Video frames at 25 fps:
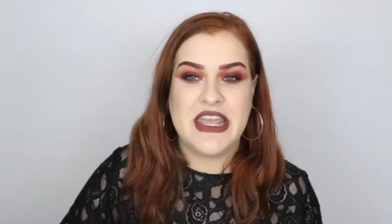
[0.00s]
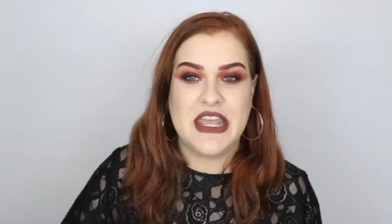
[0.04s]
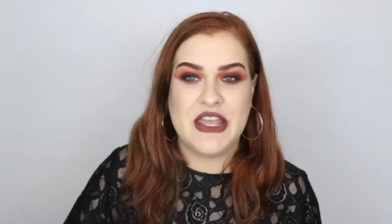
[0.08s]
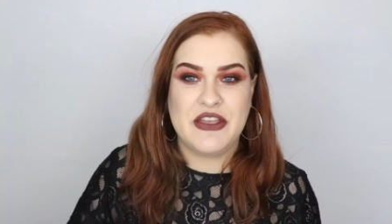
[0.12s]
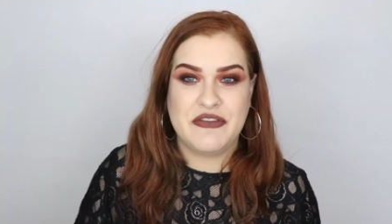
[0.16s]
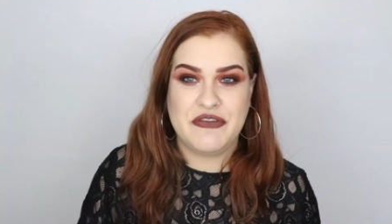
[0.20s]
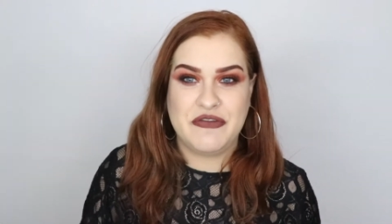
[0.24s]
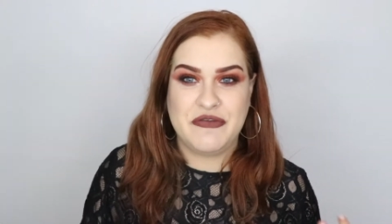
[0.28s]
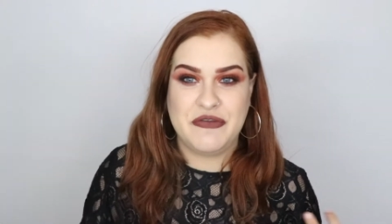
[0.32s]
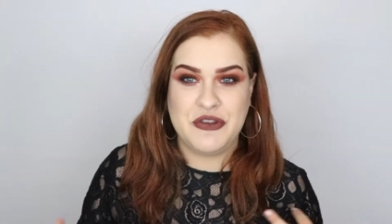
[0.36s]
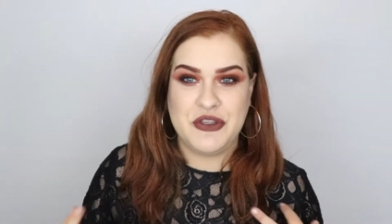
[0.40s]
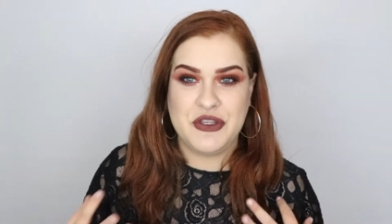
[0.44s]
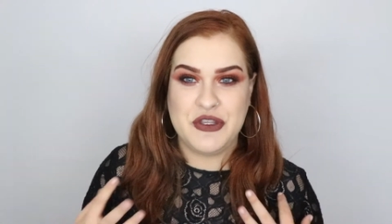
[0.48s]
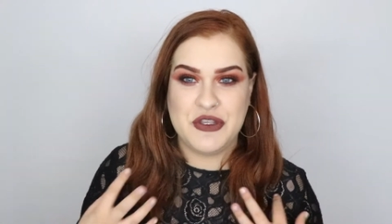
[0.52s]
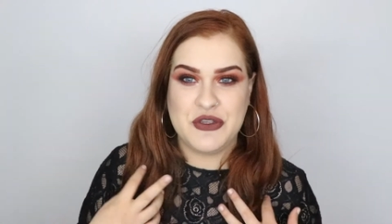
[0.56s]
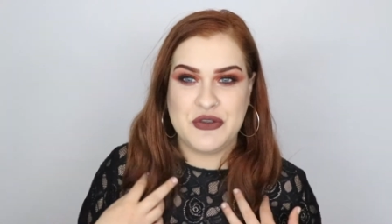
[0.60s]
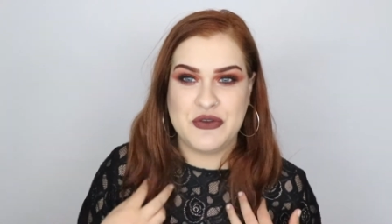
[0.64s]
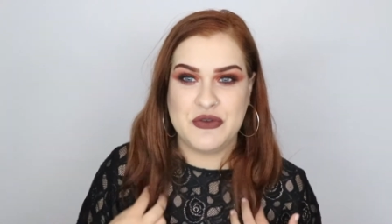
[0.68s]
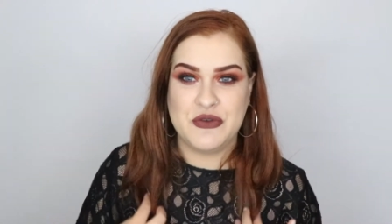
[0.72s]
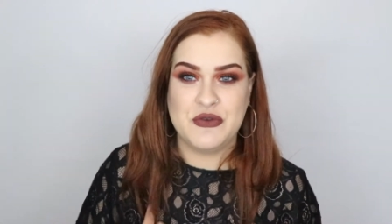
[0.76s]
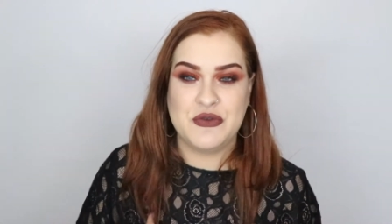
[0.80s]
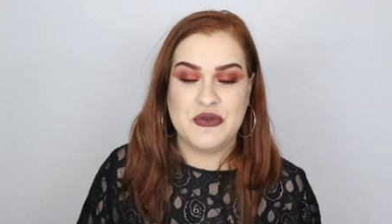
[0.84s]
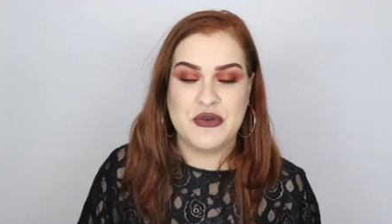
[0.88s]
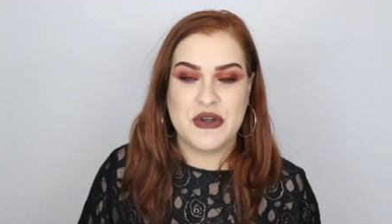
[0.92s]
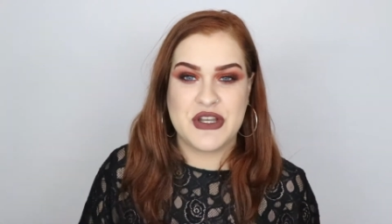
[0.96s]
if
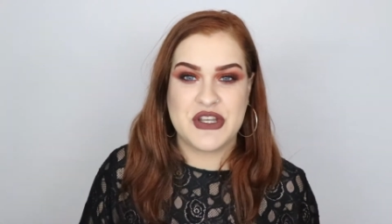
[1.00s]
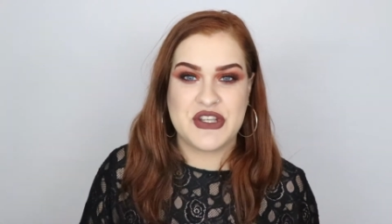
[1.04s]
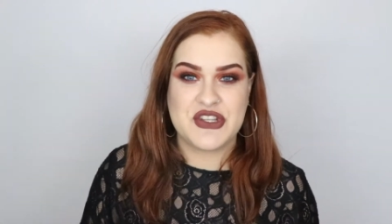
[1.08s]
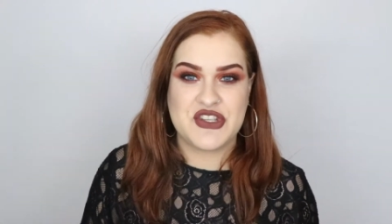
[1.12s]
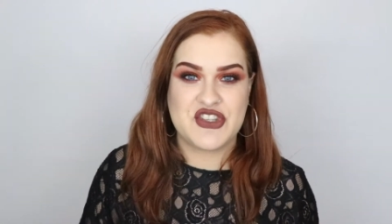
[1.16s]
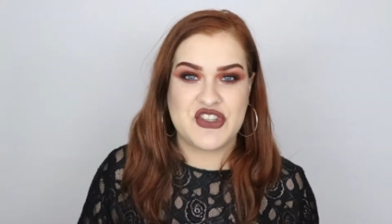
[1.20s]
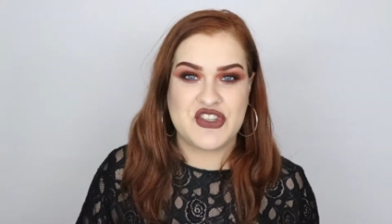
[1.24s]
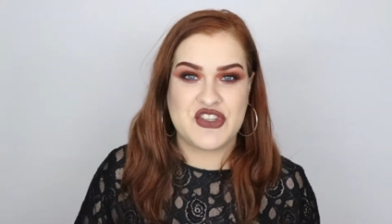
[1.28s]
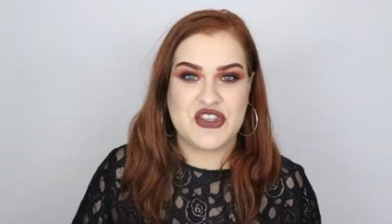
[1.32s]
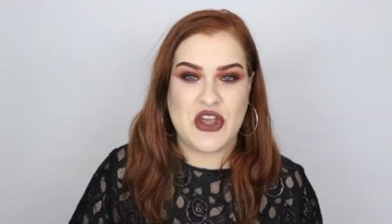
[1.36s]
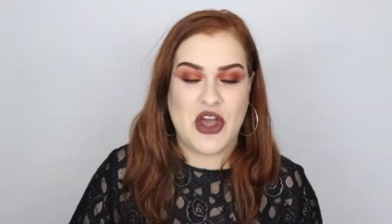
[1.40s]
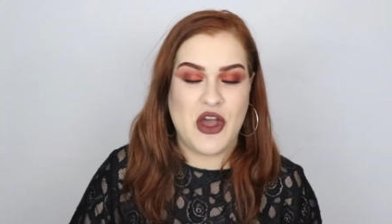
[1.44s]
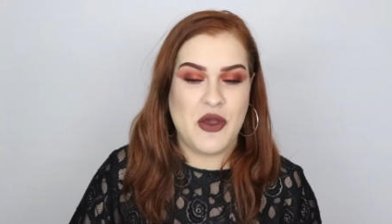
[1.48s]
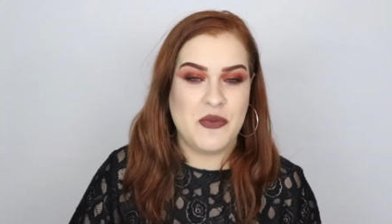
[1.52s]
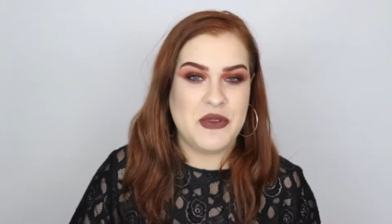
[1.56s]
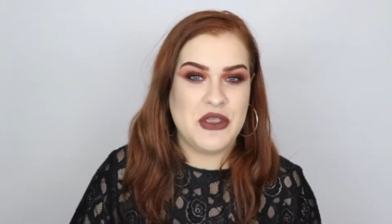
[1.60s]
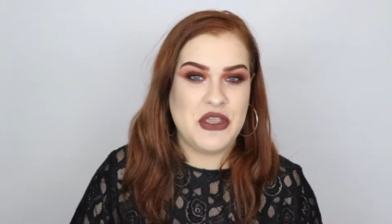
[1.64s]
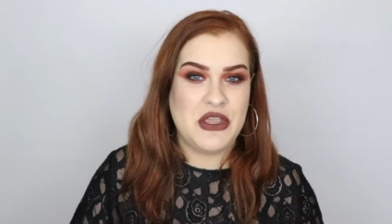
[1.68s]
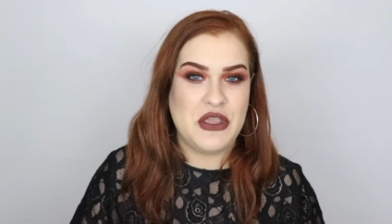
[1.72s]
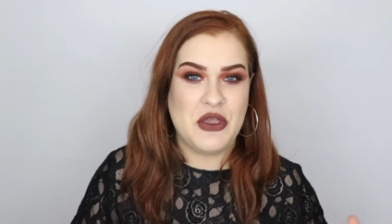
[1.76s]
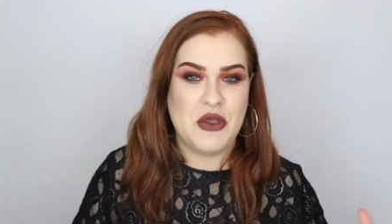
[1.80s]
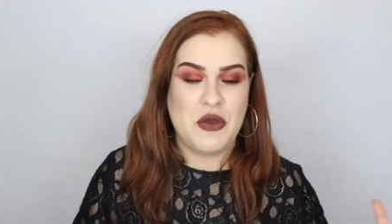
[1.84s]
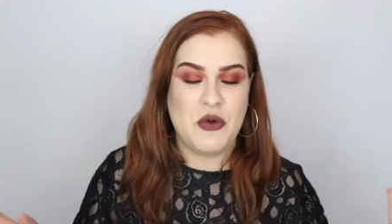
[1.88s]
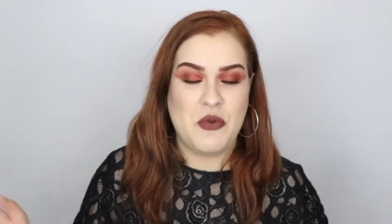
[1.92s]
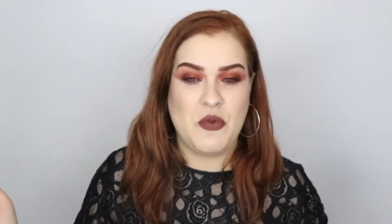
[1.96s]
you saw
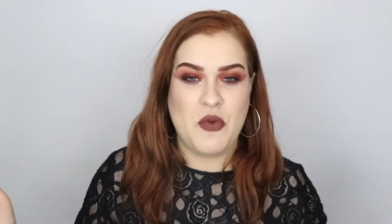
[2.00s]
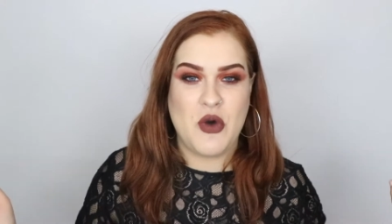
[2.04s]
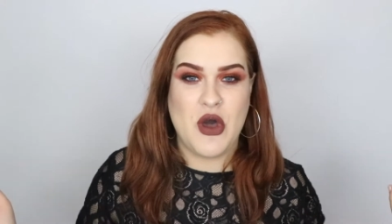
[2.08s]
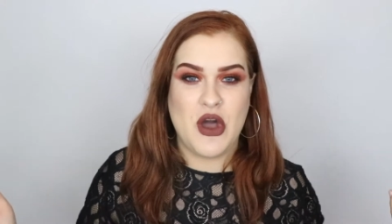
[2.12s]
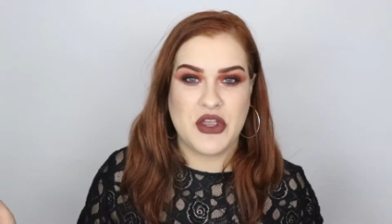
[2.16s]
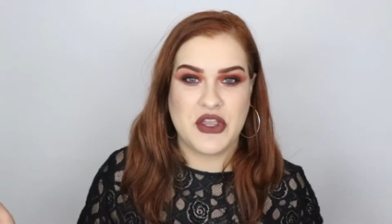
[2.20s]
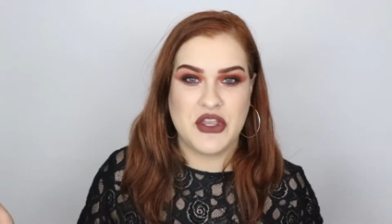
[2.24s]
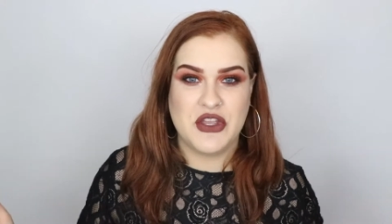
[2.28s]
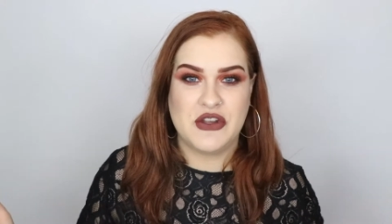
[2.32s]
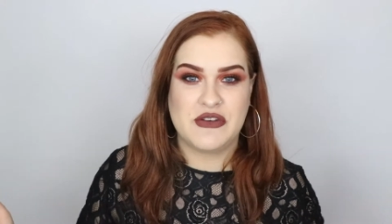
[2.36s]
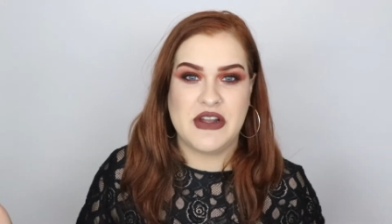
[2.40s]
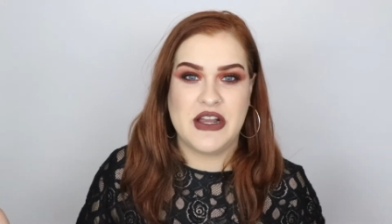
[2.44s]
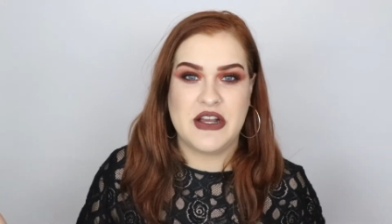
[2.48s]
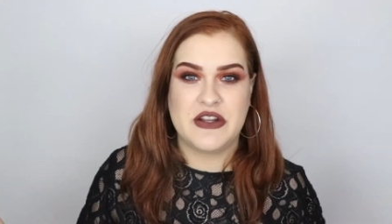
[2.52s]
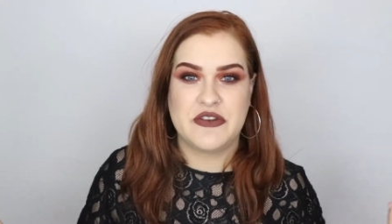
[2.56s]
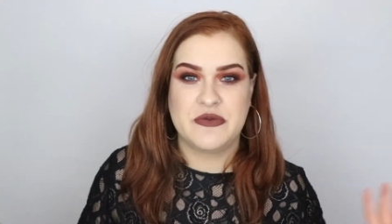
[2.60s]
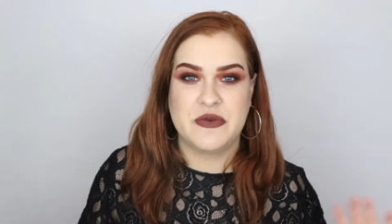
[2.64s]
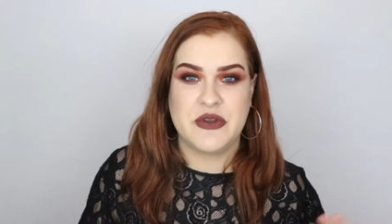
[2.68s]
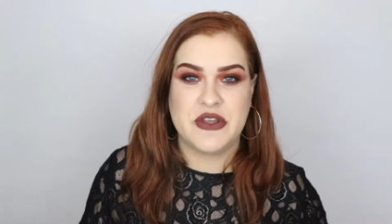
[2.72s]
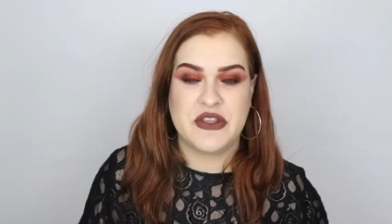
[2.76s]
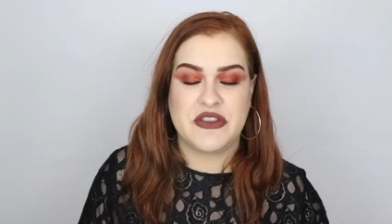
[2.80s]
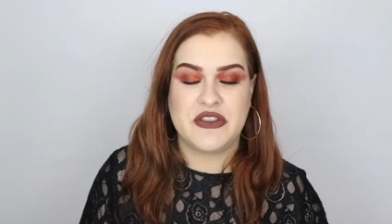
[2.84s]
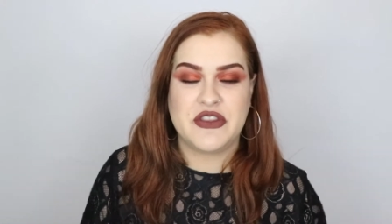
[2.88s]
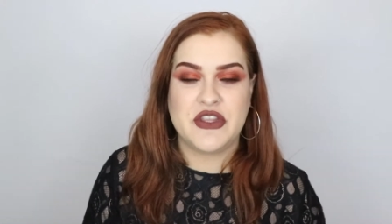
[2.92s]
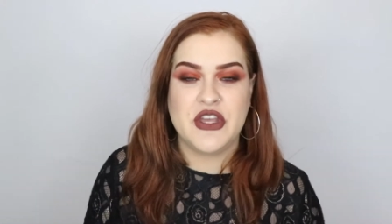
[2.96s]
me walking around
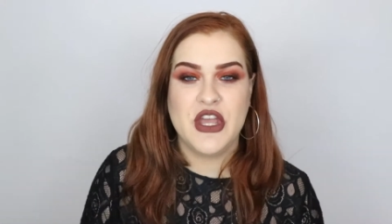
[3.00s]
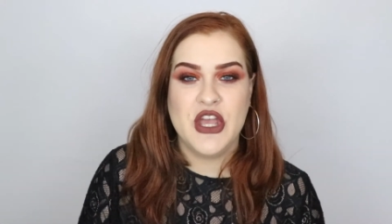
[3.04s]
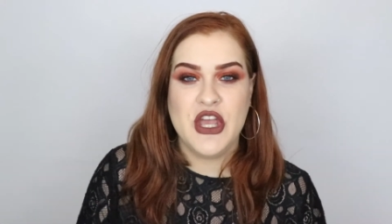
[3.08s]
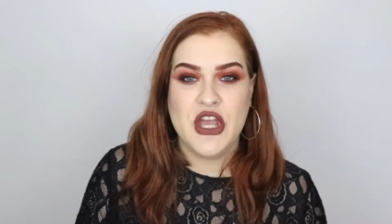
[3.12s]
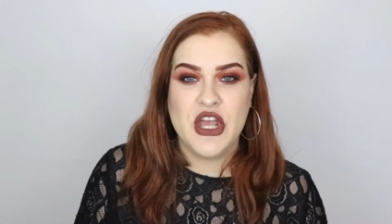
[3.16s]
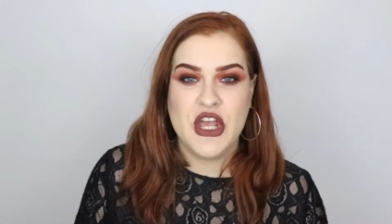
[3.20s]
with